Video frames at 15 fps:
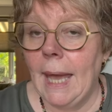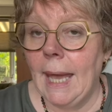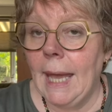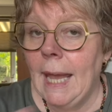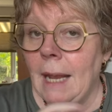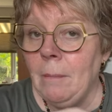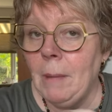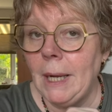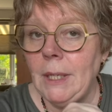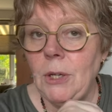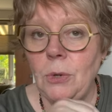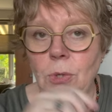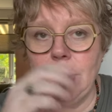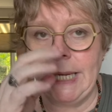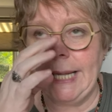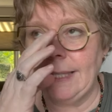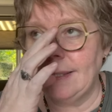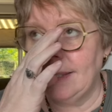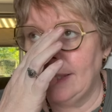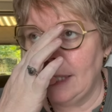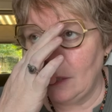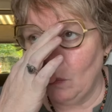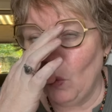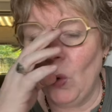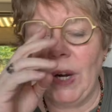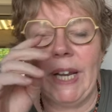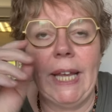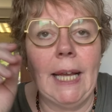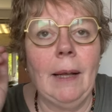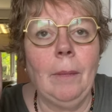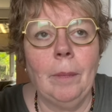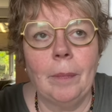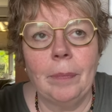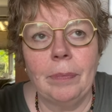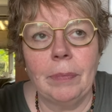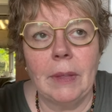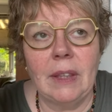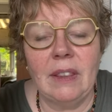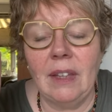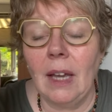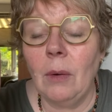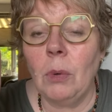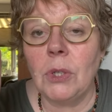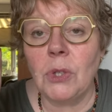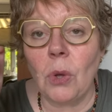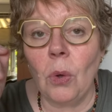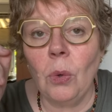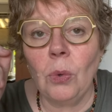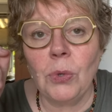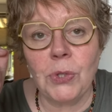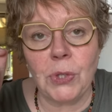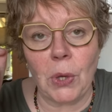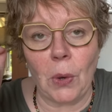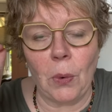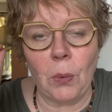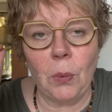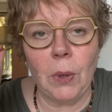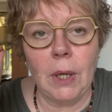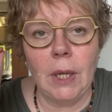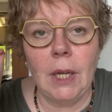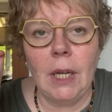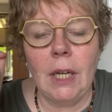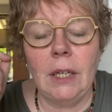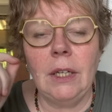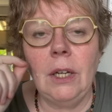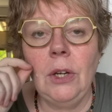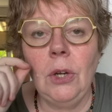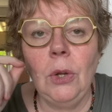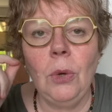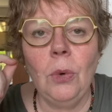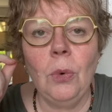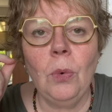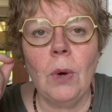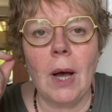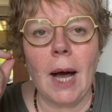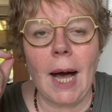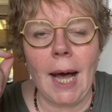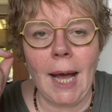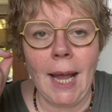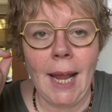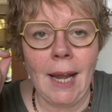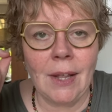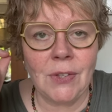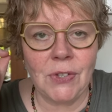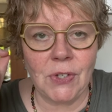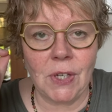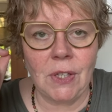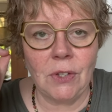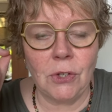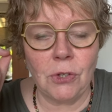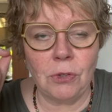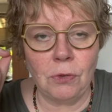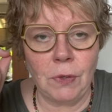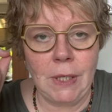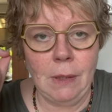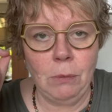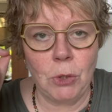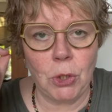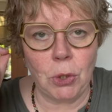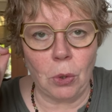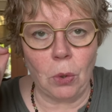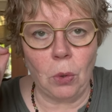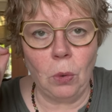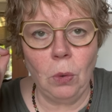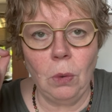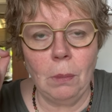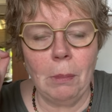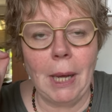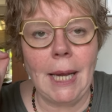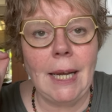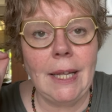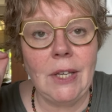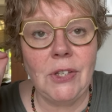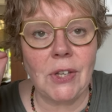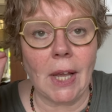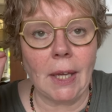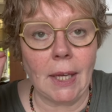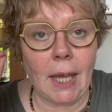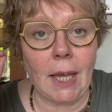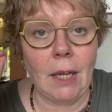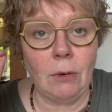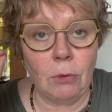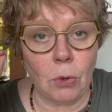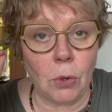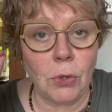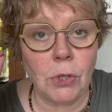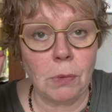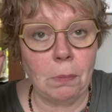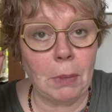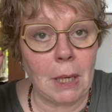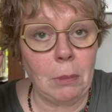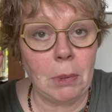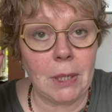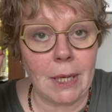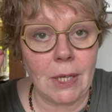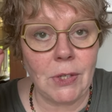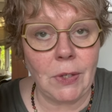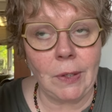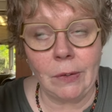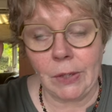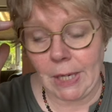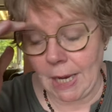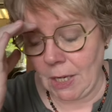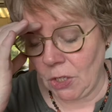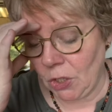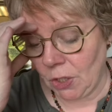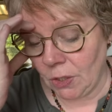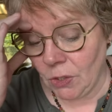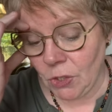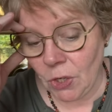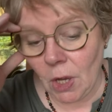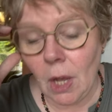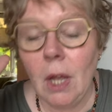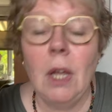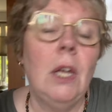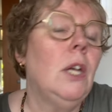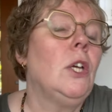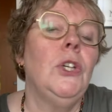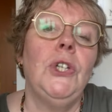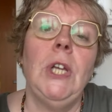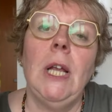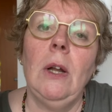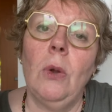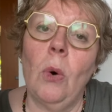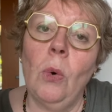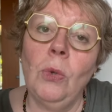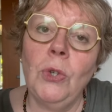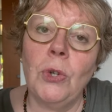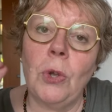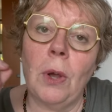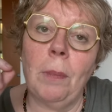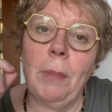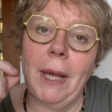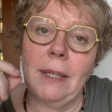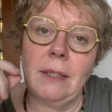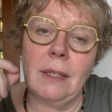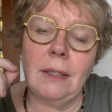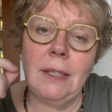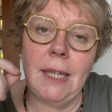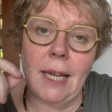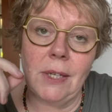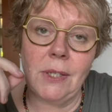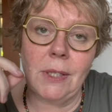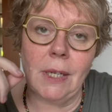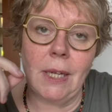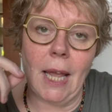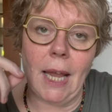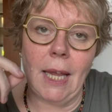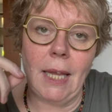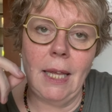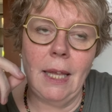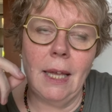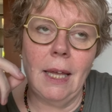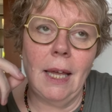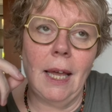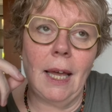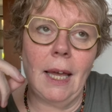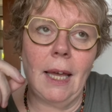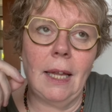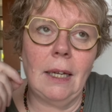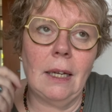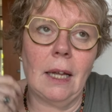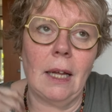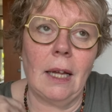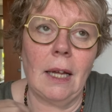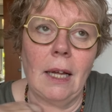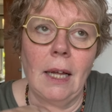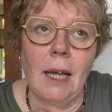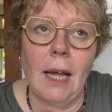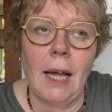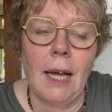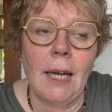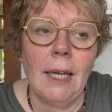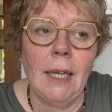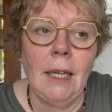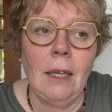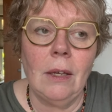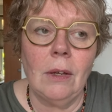In my newsletter this morning, there was also the new Islands in the Stream shawl by Lisa K. Ross, Paper Daisy Creations. She launched her pattern yesterday, and I